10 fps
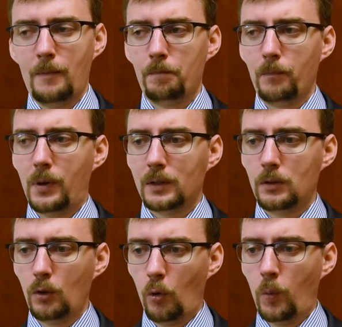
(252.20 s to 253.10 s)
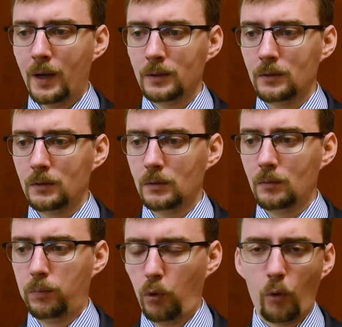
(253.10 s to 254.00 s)
But no one
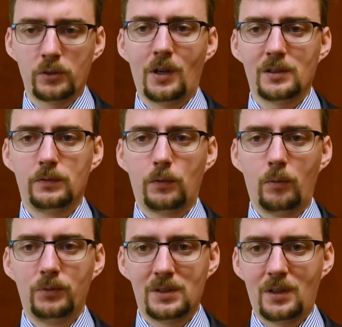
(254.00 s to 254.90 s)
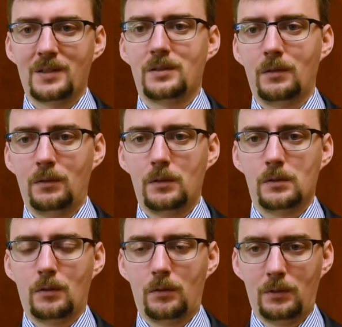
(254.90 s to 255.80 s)
blocks us from discussing
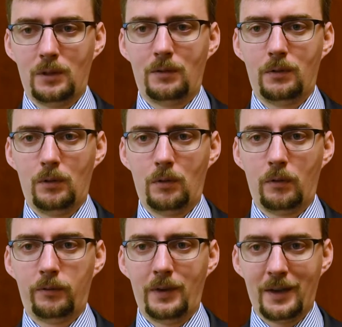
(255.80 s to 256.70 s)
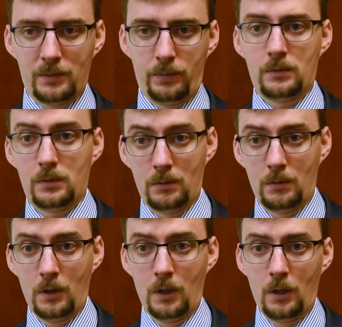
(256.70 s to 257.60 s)
this on the level of experts,
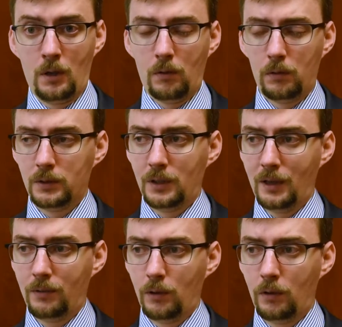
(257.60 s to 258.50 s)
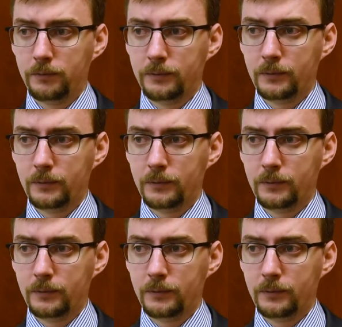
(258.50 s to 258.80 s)
on the level of